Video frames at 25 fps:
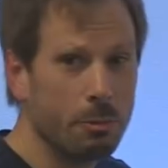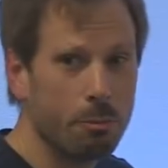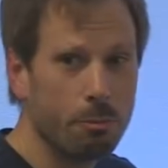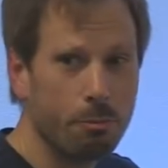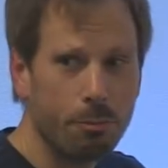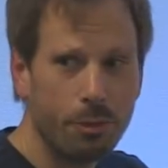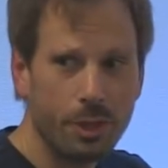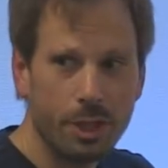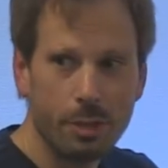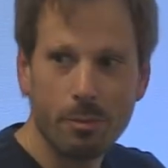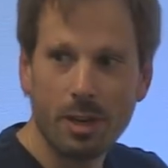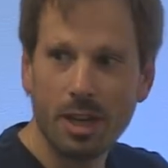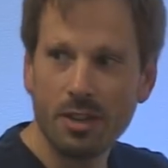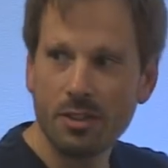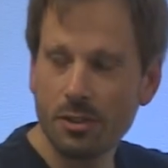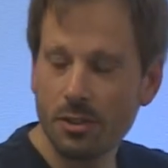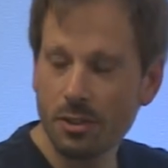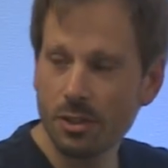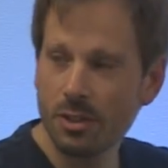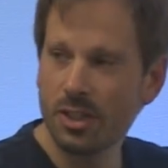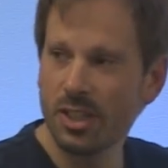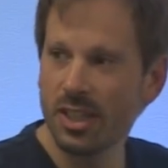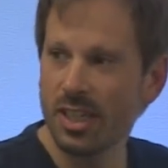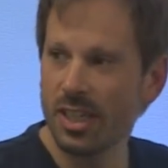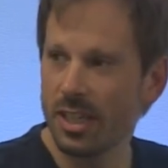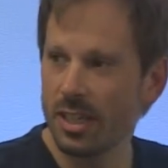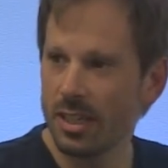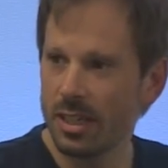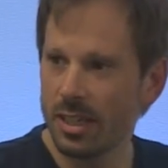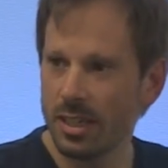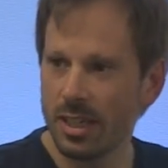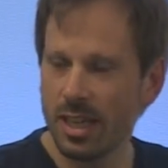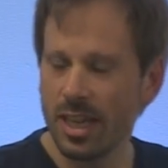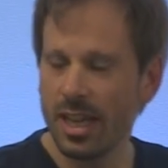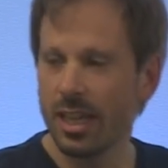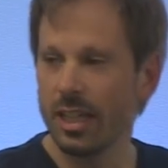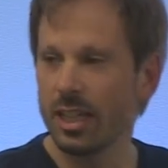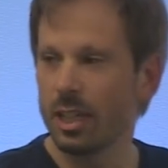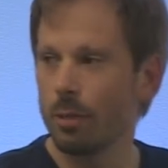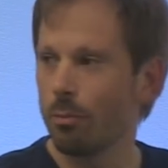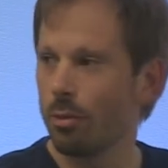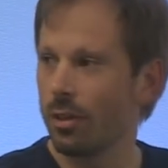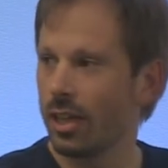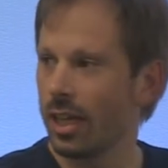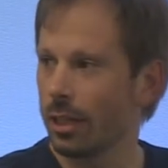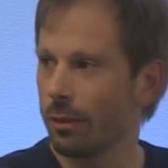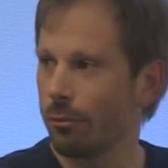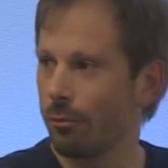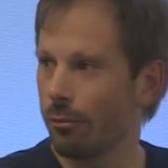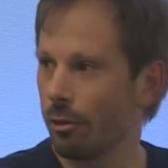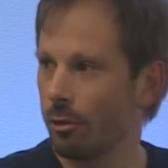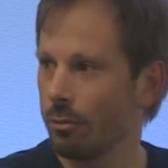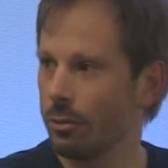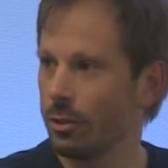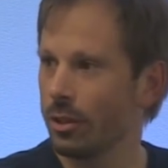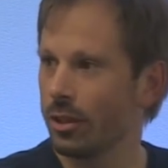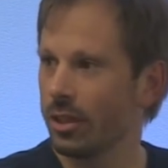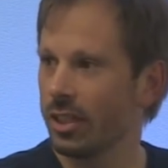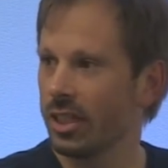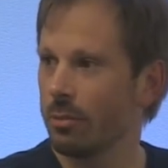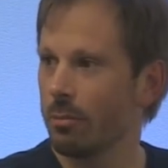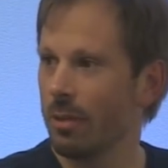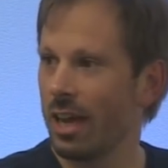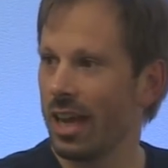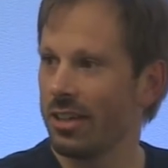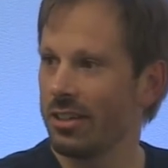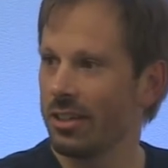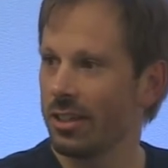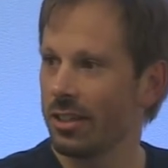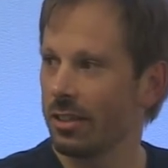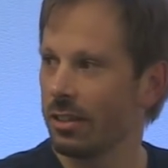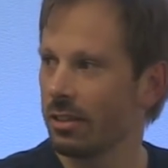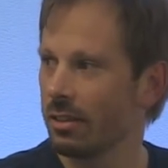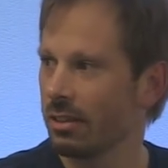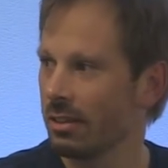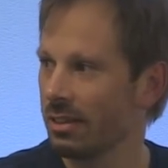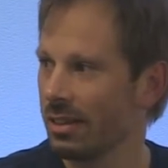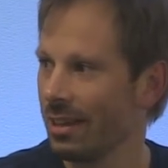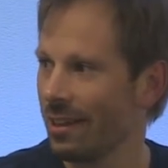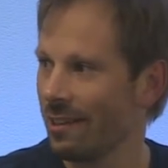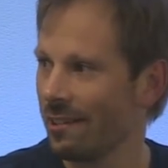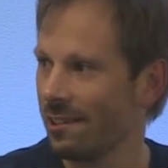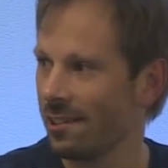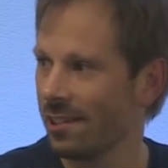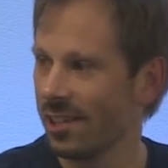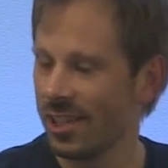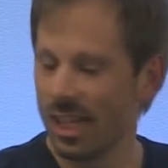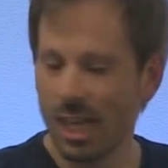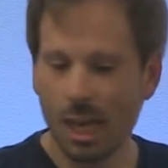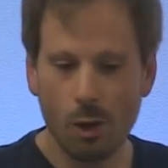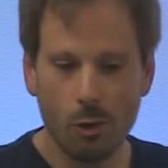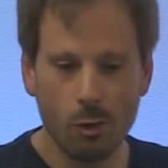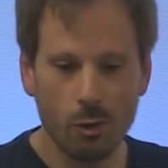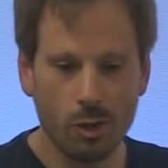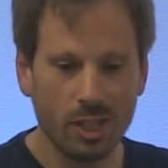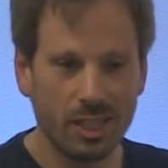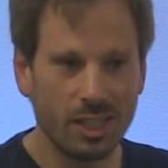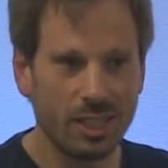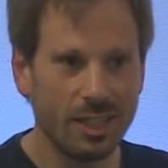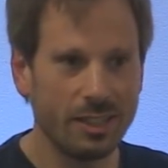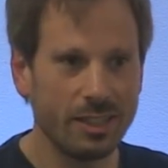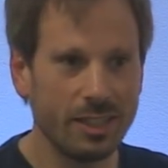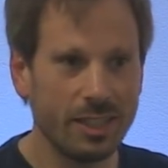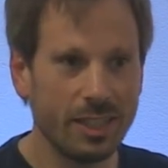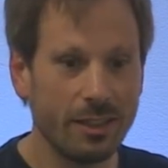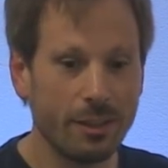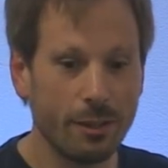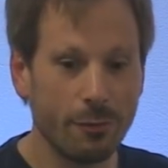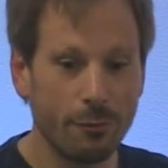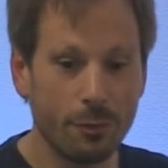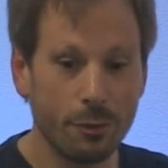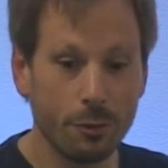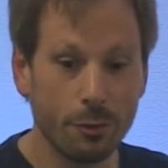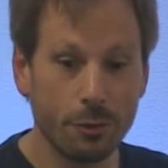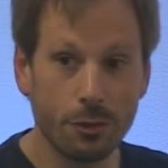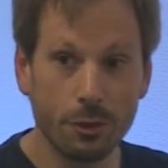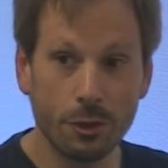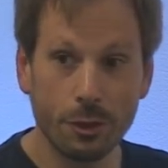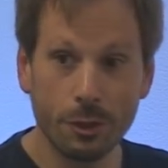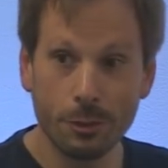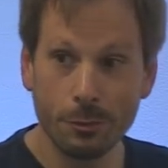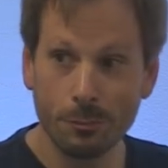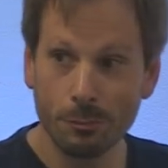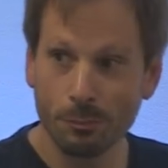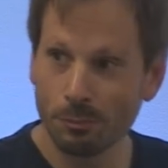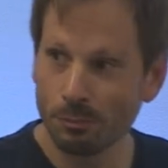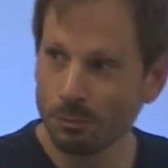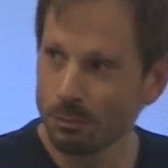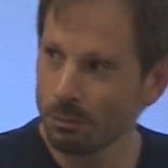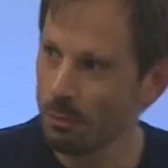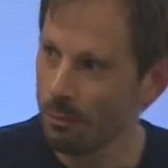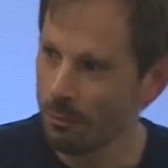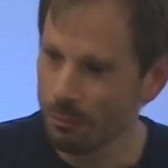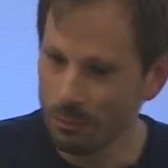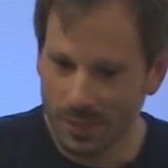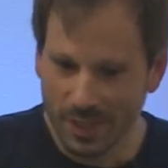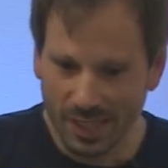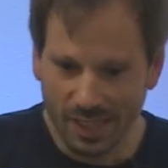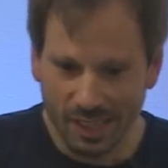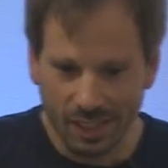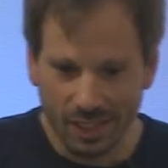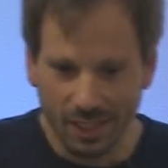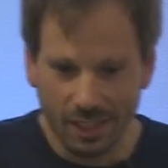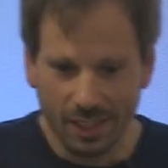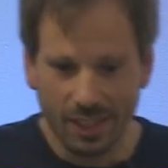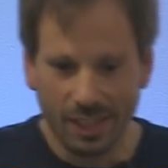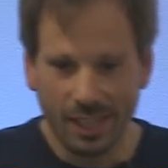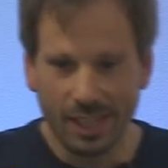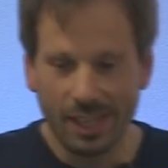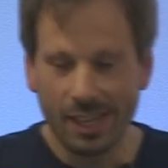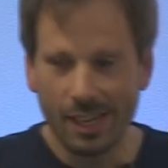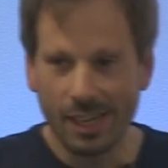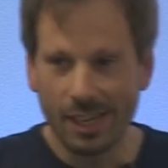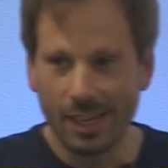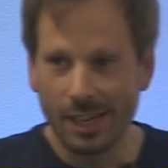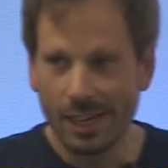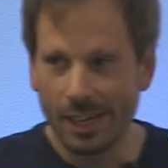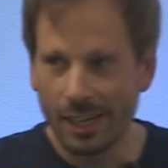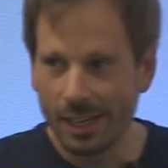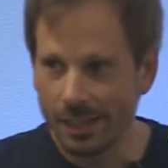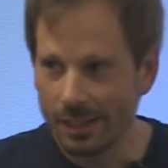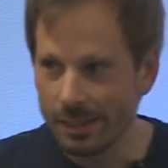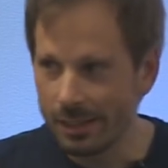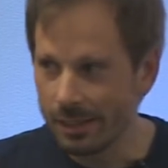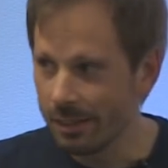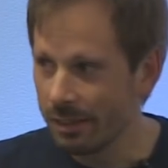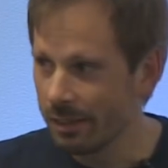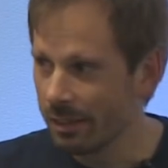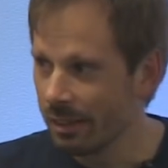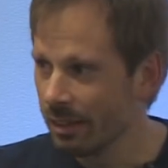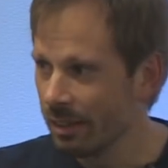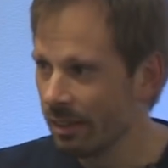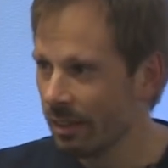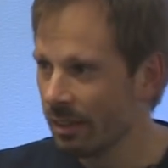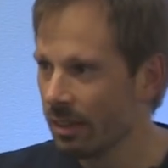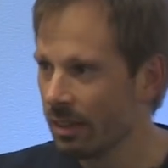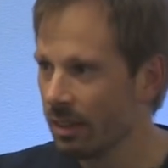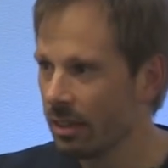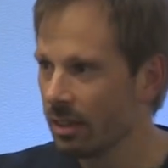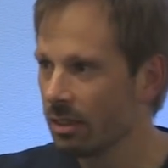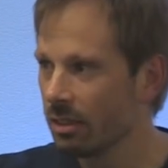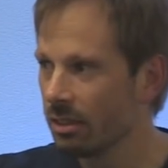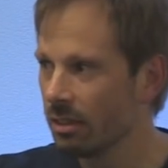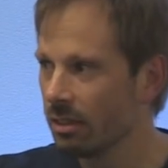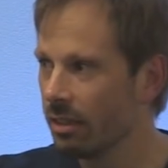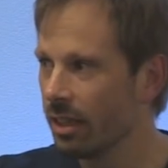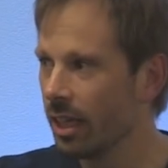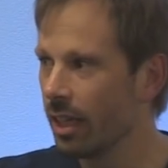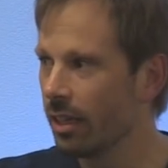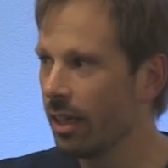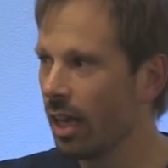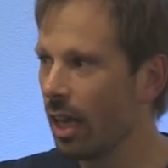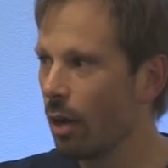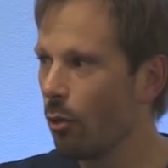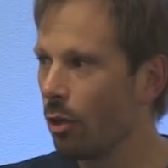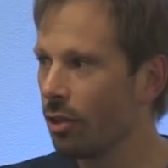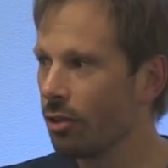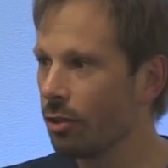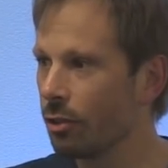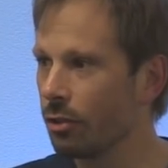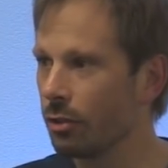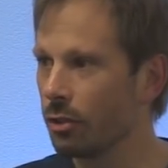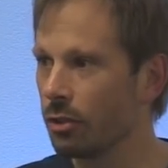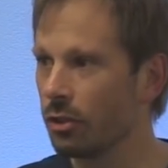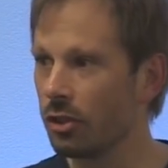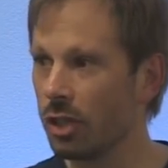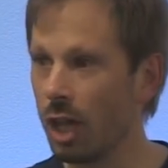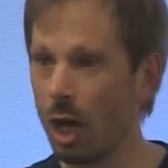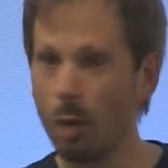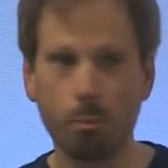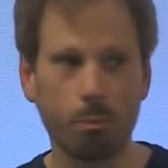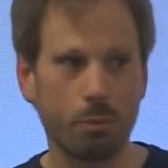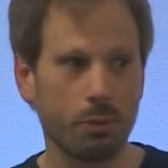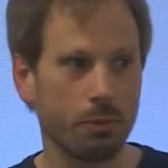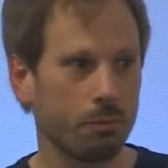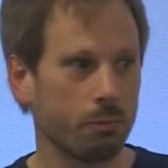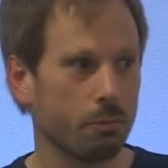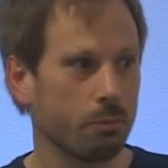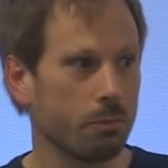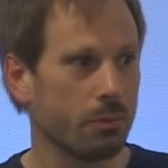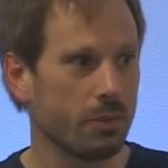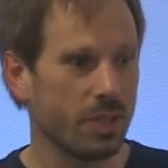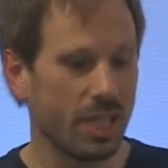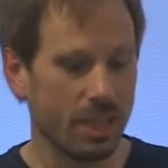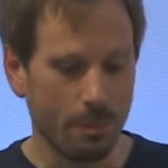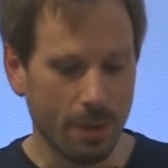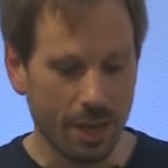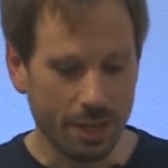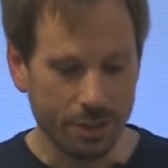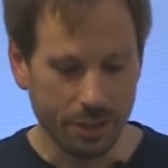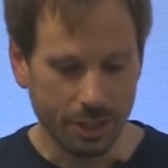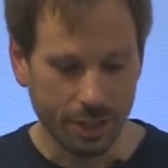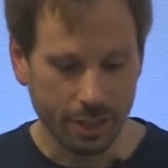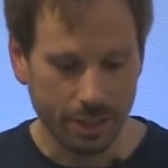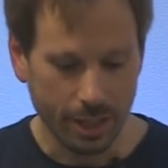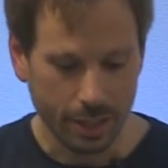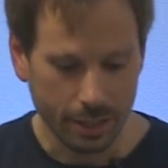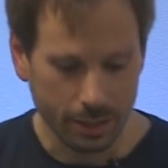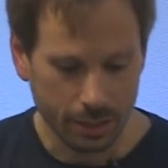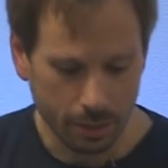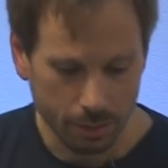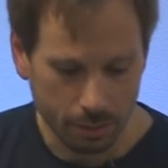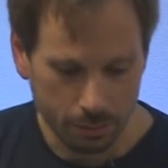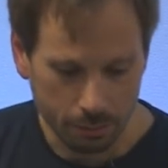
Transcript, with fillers: pretty much any platform you can imagine, now and in the future. And then I want you to stop imagining that.